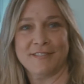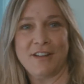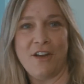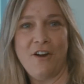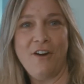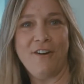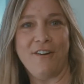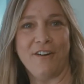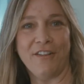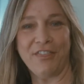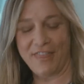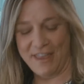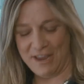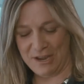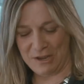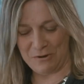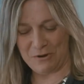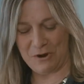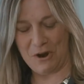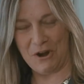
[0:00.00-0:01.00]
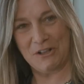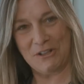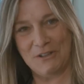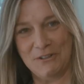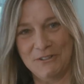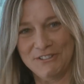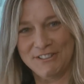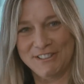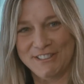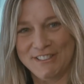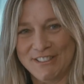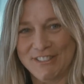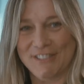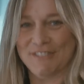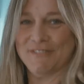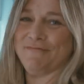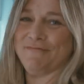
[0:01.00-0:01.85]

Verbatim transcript: Oh, thank you, Carlos.